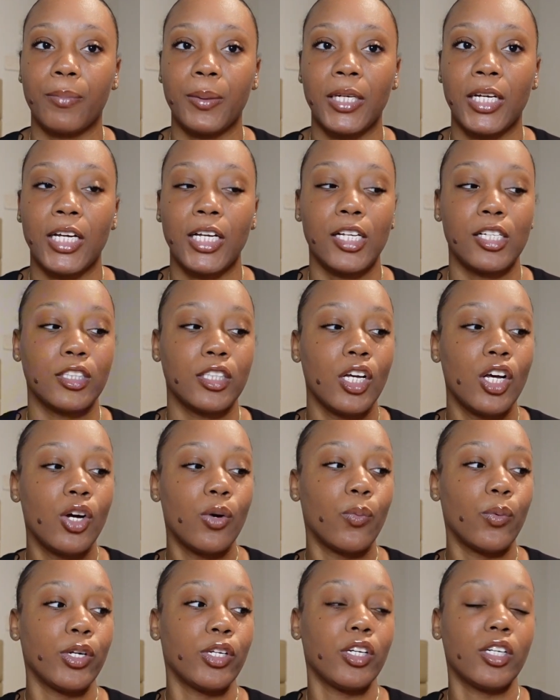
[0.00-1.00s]
Because
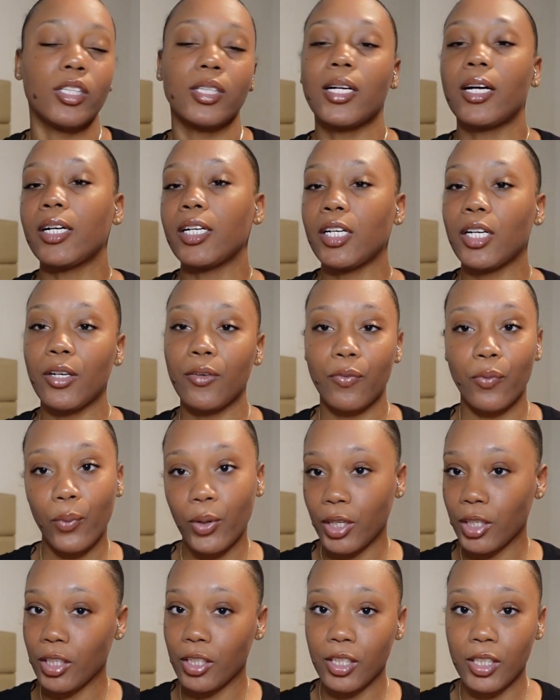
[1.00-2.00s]
when you're 30 and
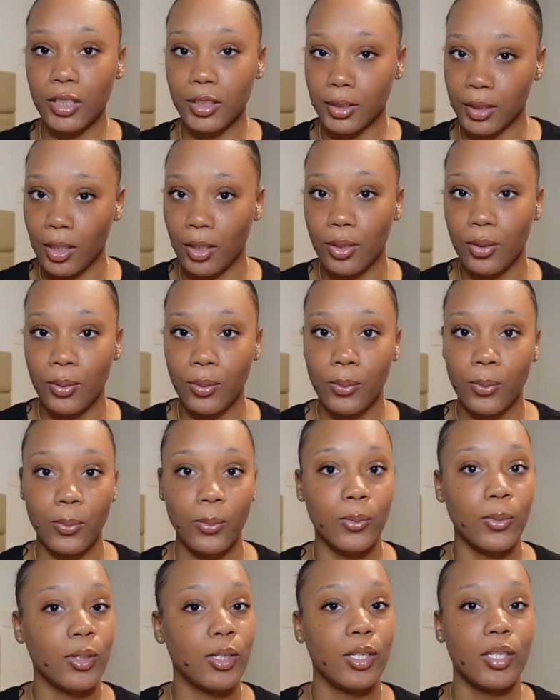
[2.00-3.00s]
40 years
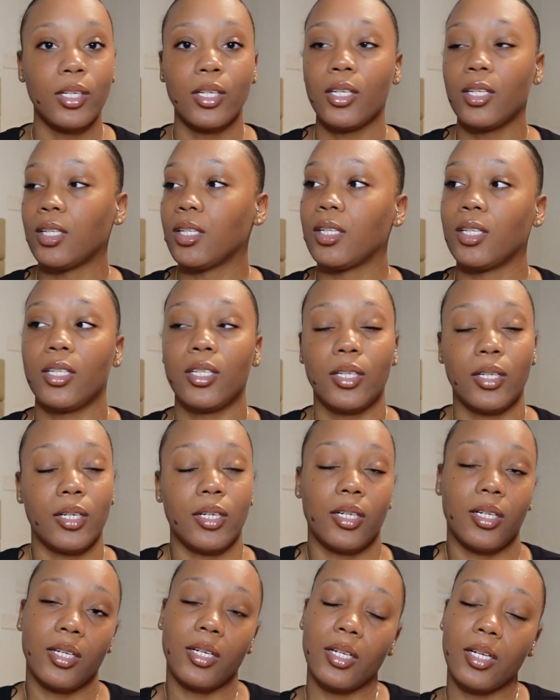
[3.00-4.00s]
old,
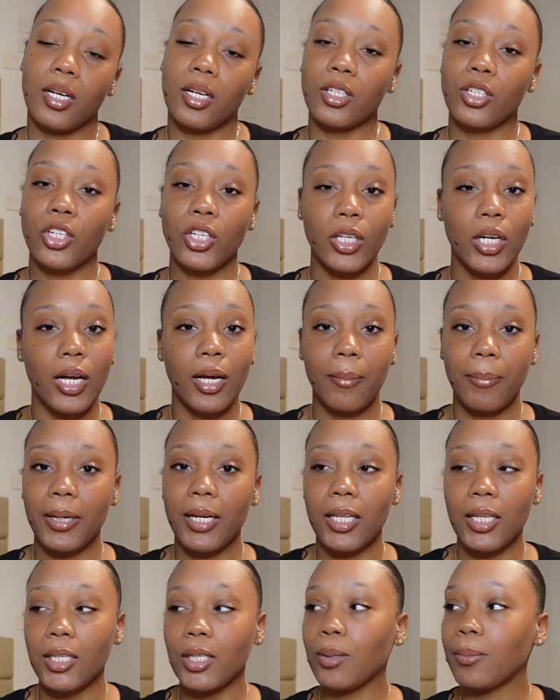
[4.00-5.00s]
you're gonna be
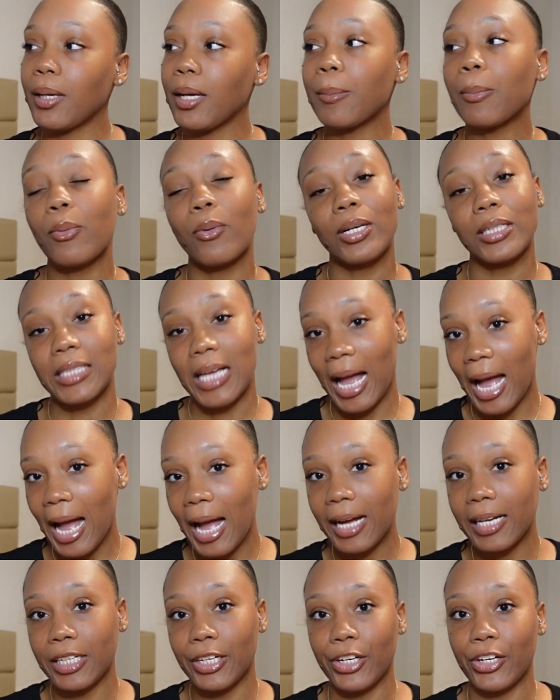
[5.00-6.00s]
a little bit more
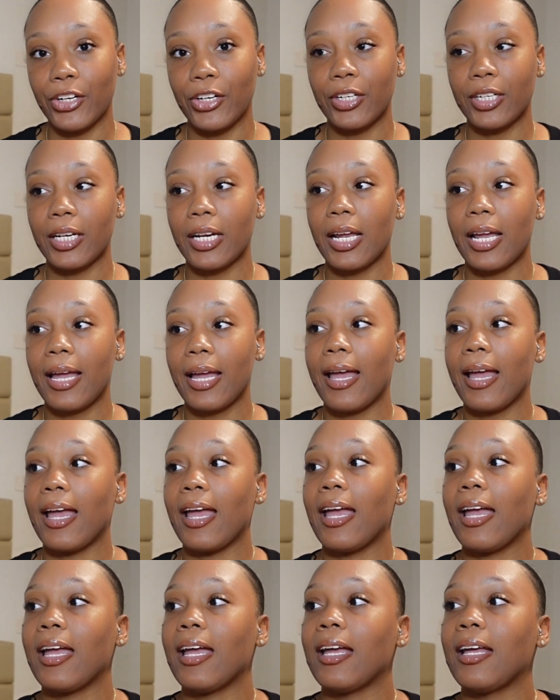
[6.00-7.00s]
tired.
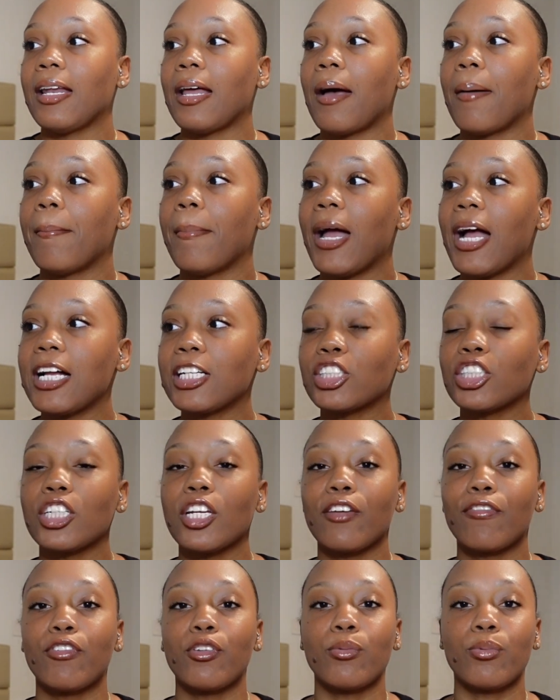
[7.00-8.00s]
And imagine
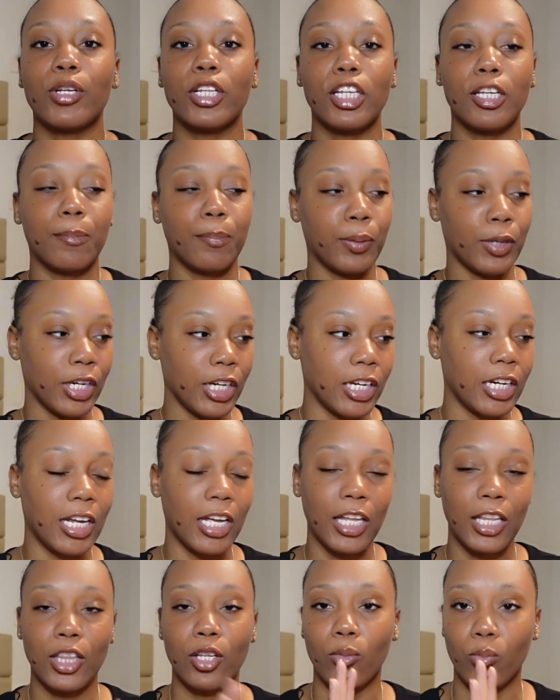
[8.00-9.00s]
if you really put
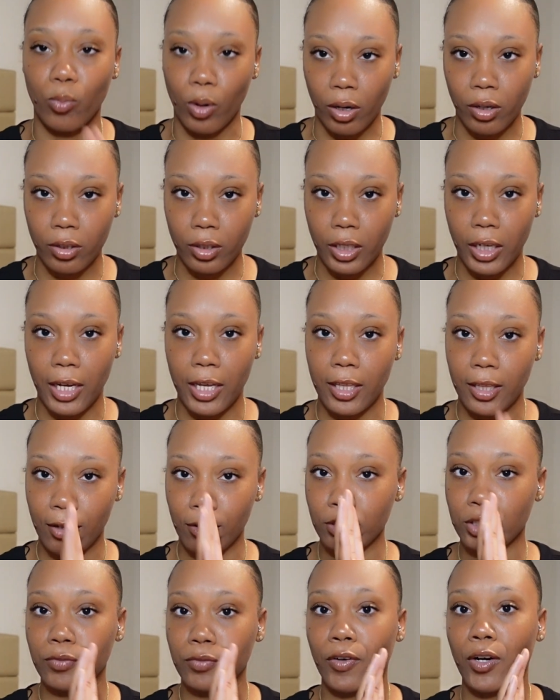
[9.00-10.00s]
in the work in
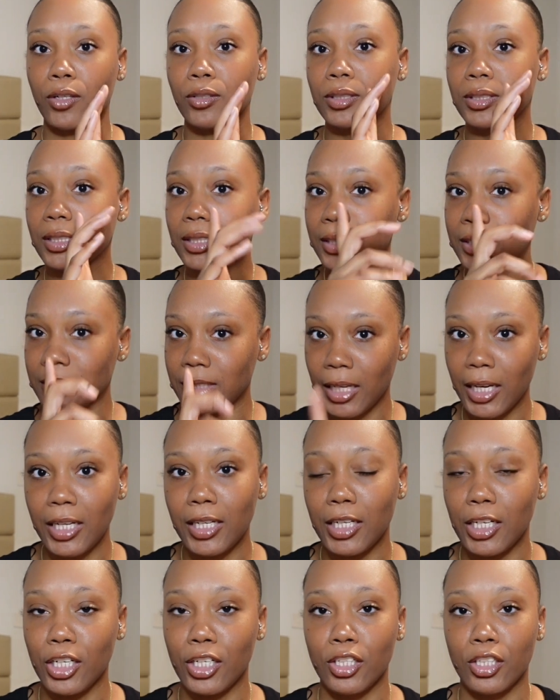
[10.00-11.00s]
those first 10
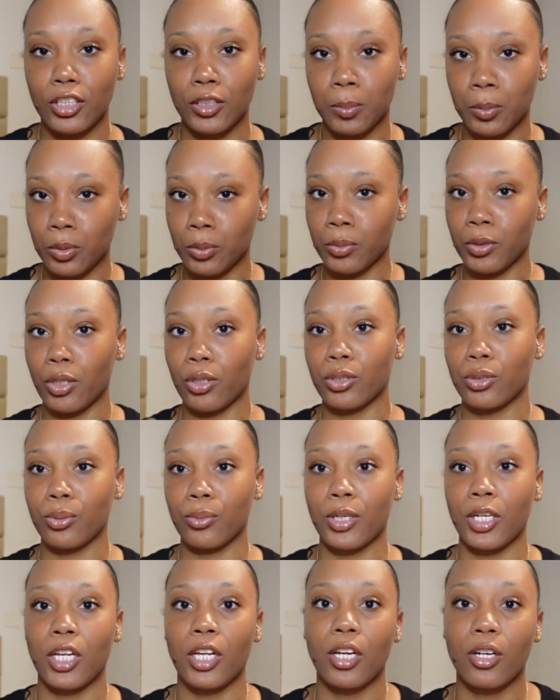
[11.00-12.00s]
years between your
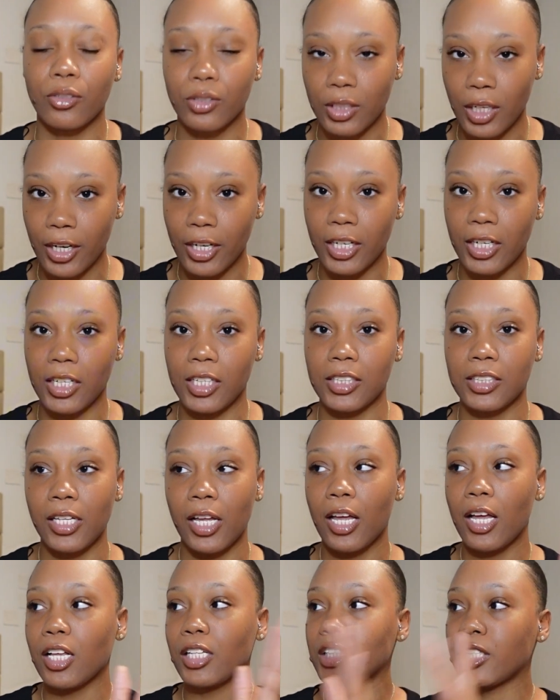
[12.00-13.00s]
20s and your 30s.
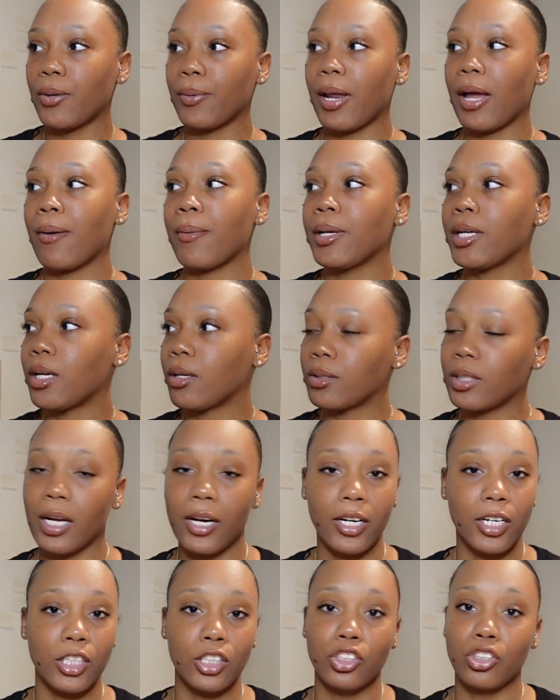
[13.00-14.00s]
So now in your
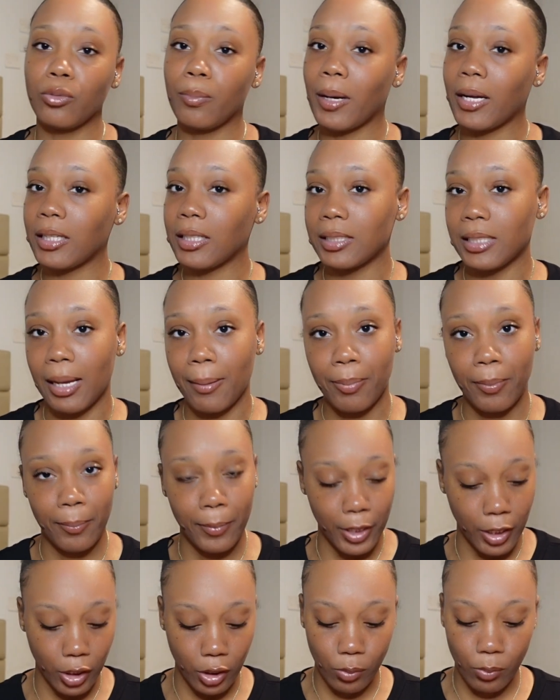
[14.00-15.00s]
30s, you make the type of
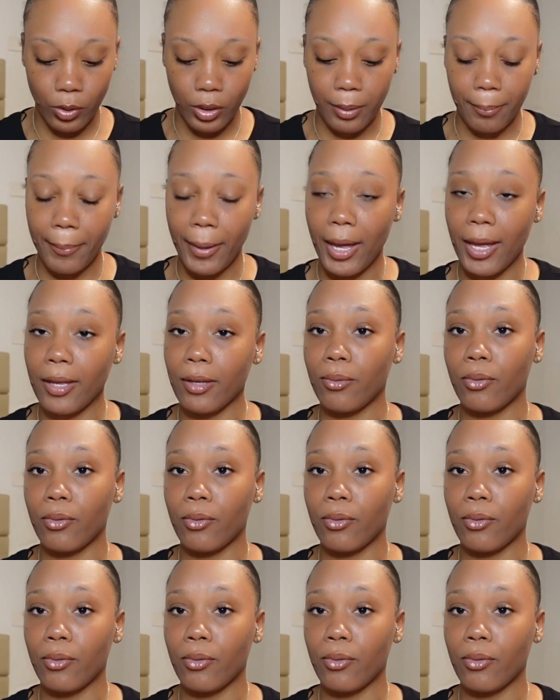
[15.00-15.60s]
money you want to make.